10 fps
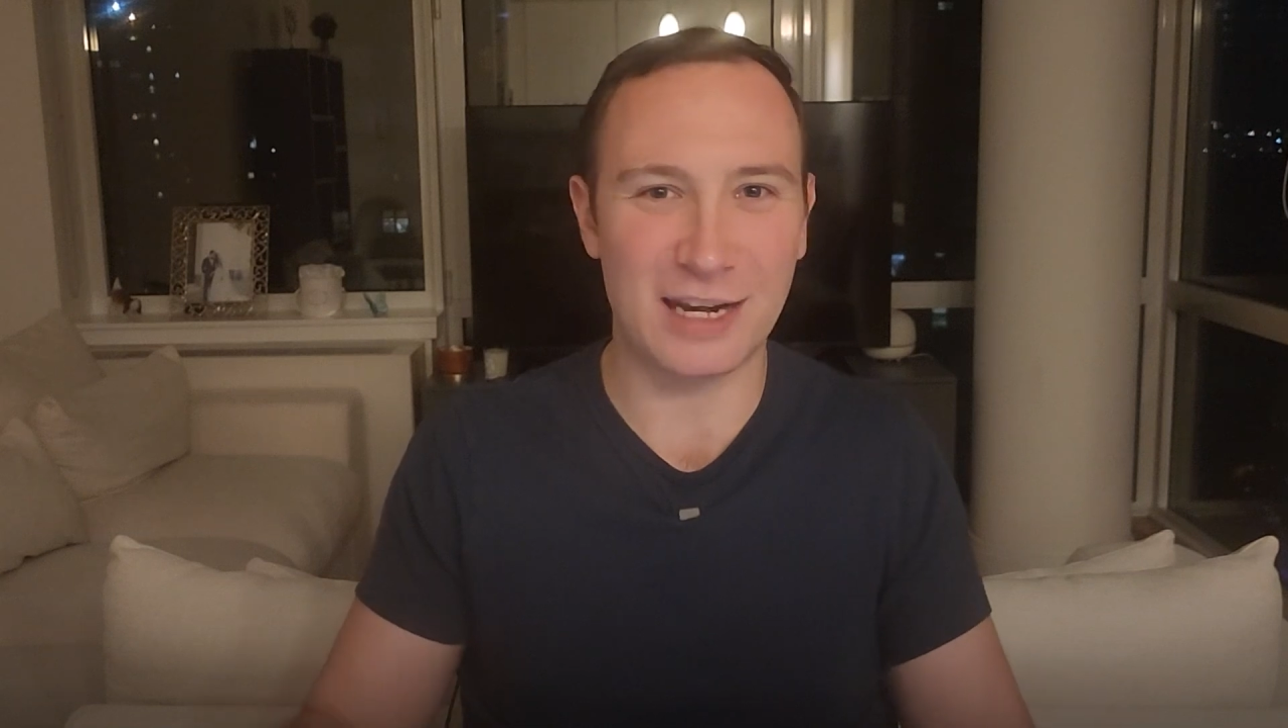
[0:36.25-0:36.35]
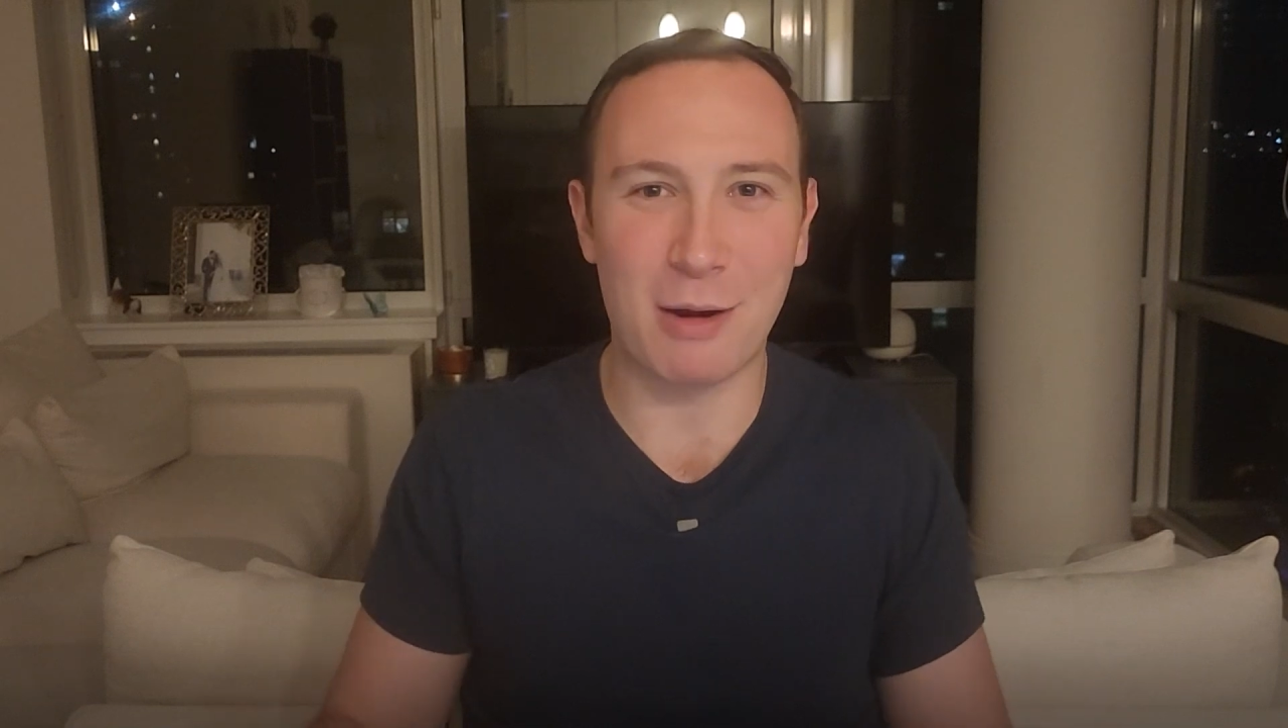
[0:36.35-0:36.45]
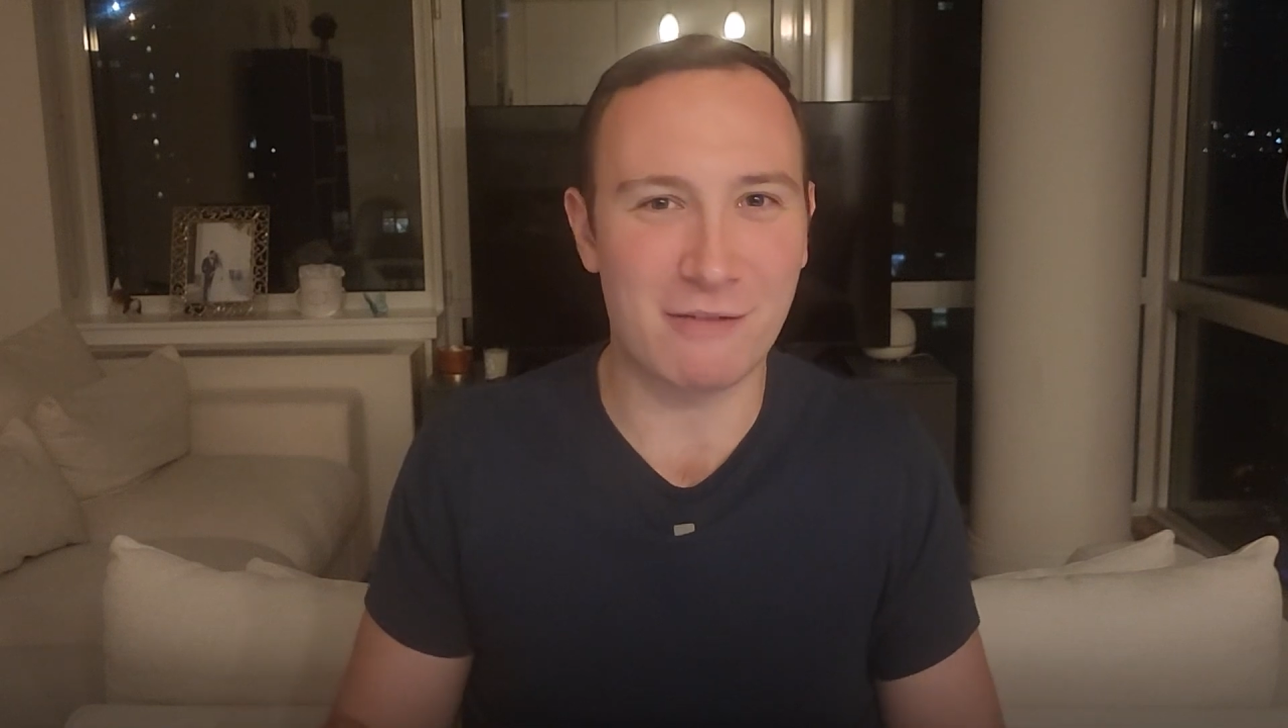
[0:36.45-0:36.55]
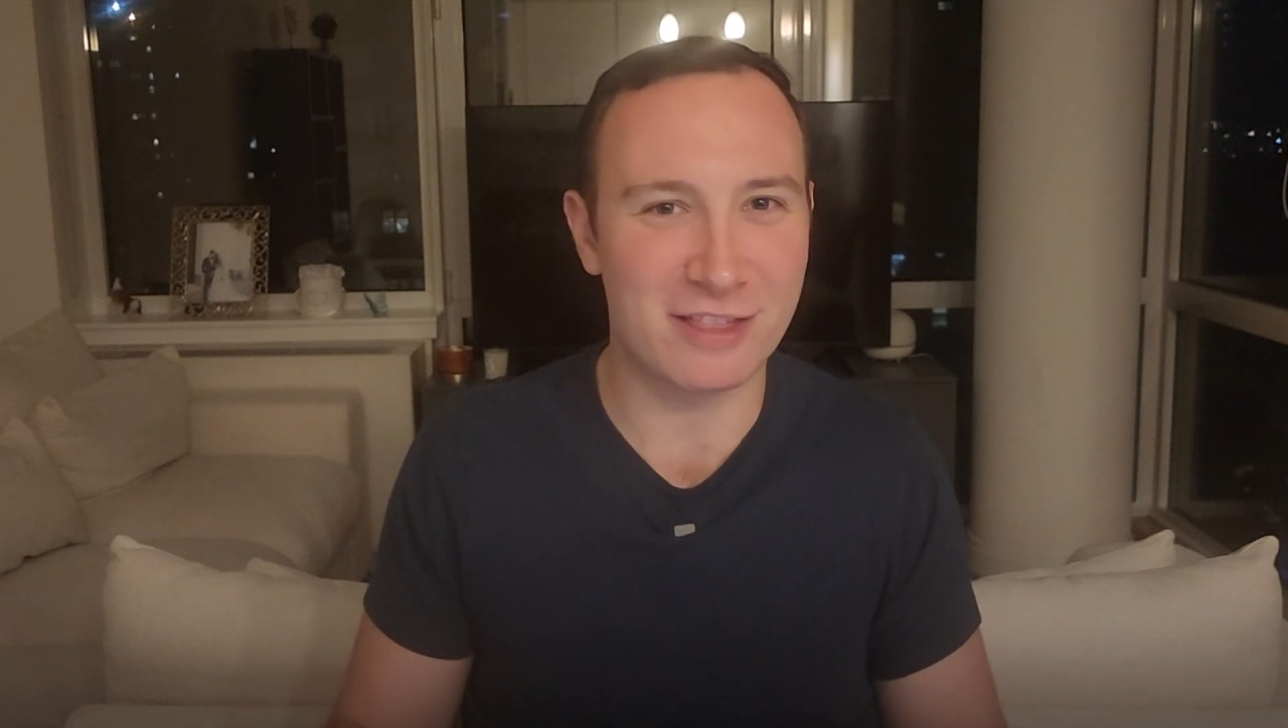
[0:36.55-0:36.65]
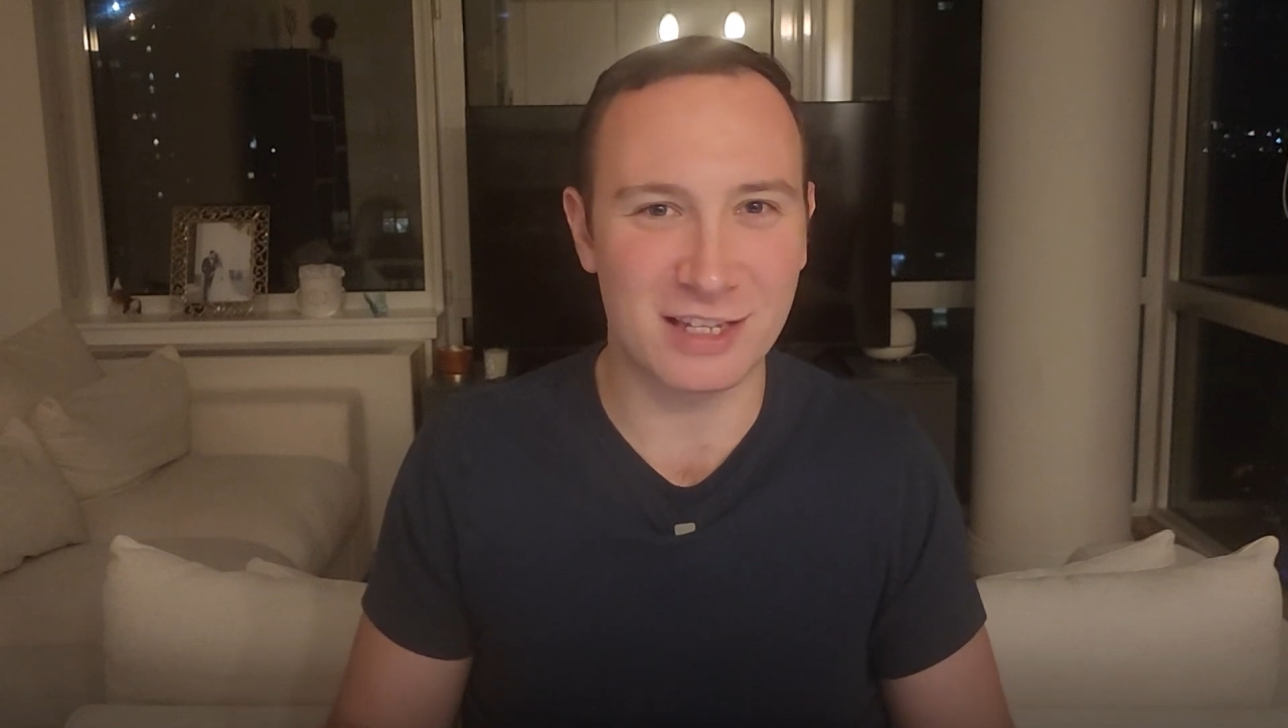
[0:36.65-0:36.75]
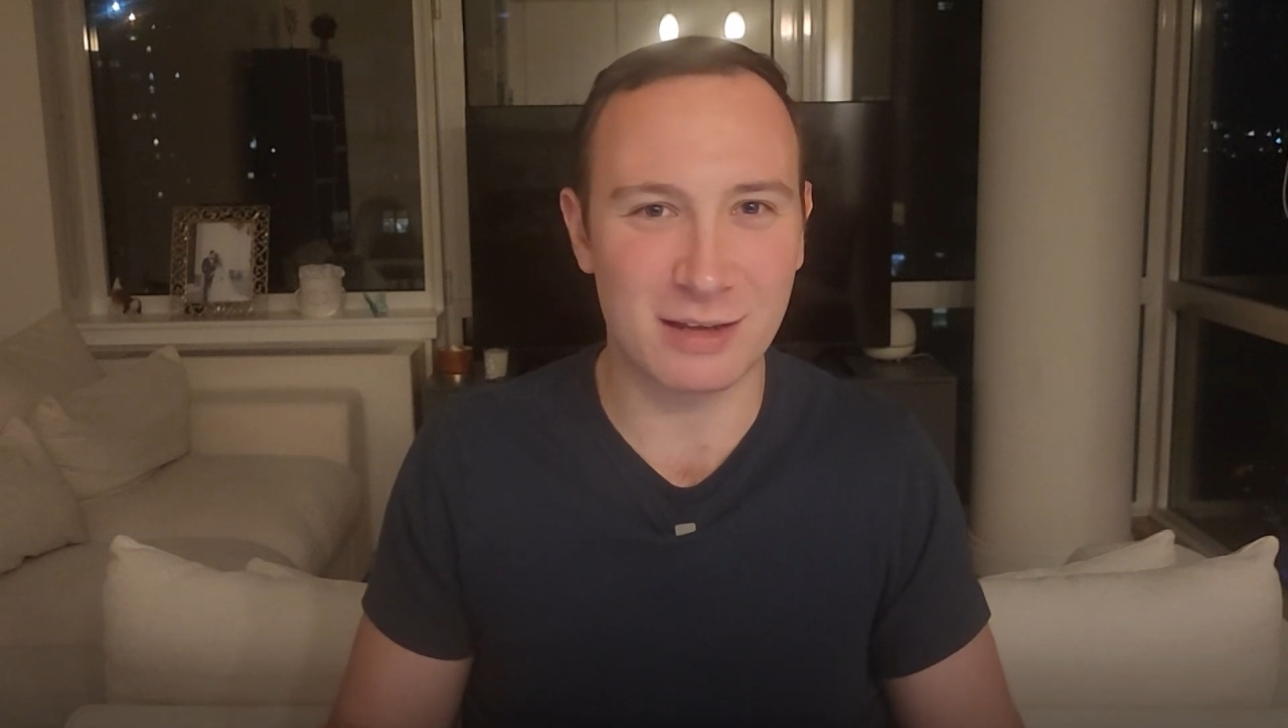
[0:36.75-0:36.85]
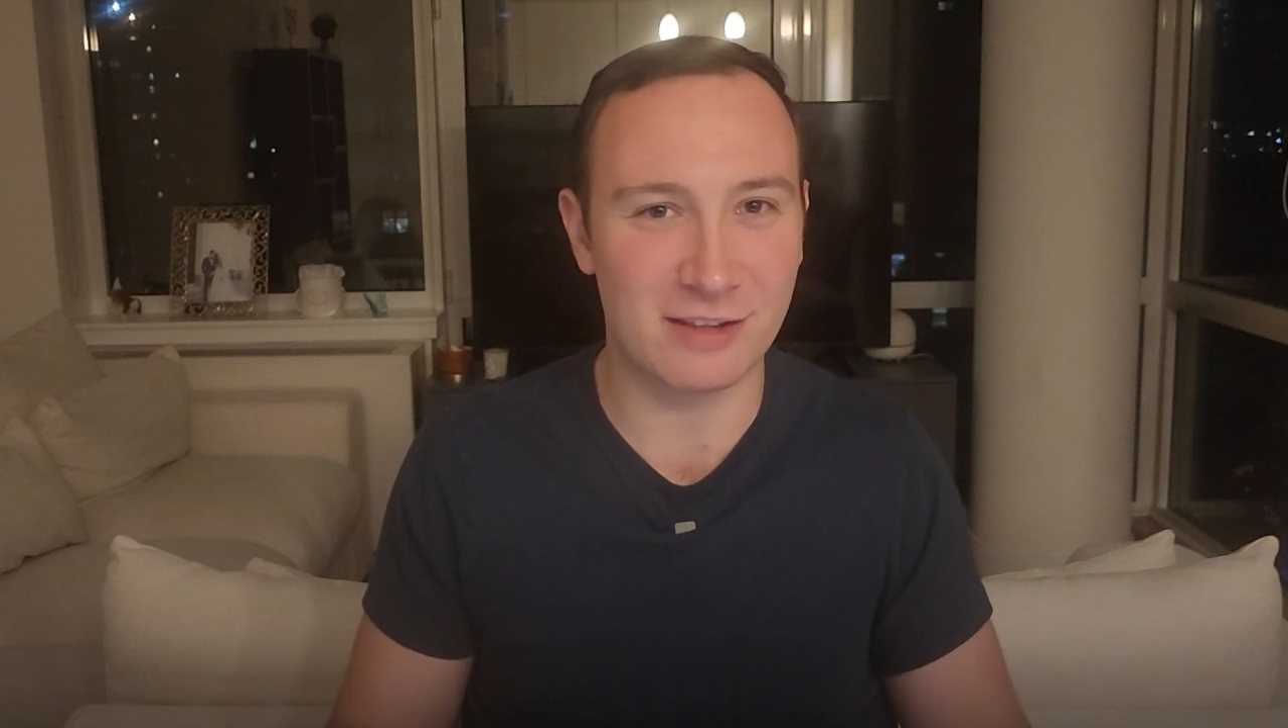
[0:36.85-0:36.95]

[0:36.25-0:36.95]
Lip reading: know everything that